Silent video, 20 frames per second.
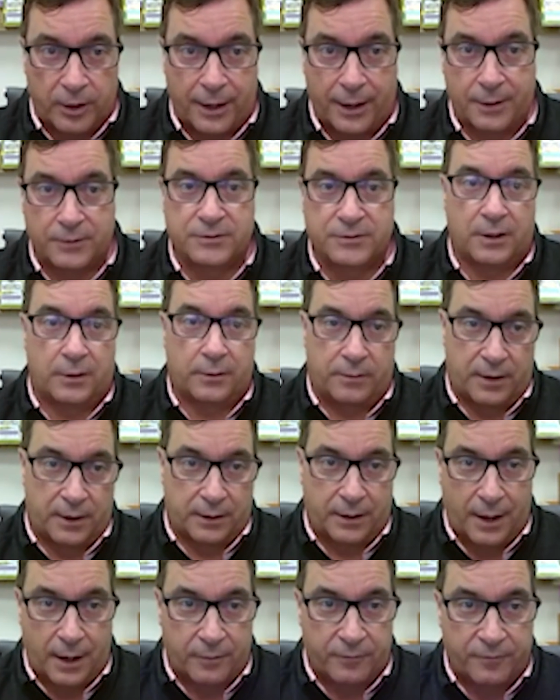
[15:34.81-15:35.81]
in the house
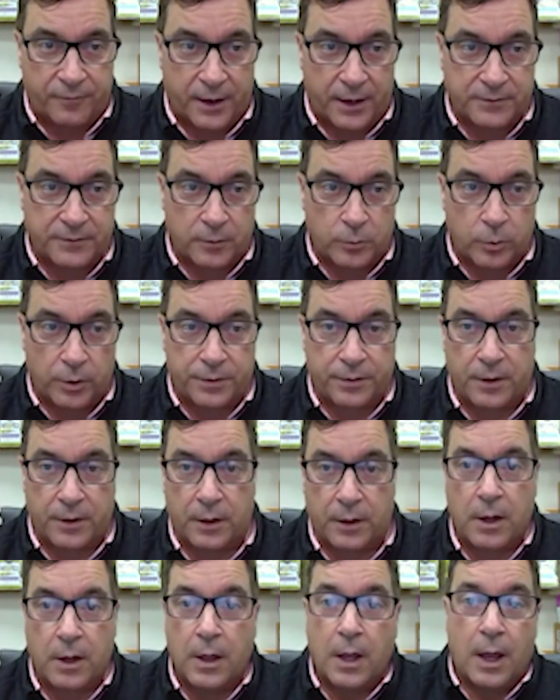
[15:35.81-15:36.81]
that got infected with
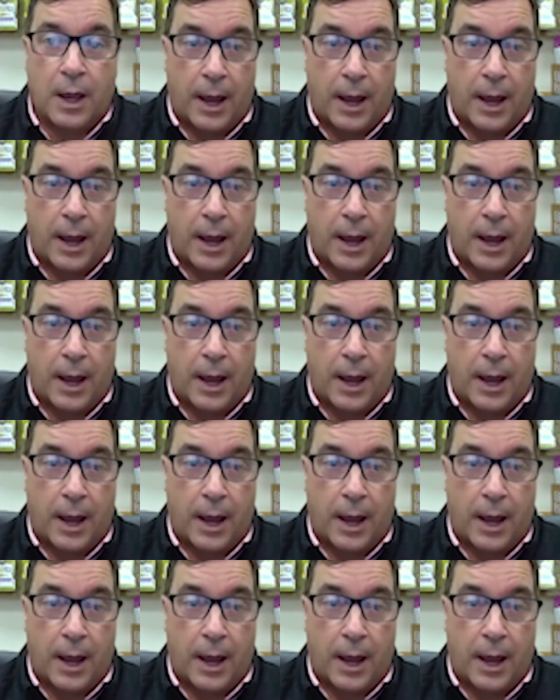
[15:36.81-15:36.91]
it,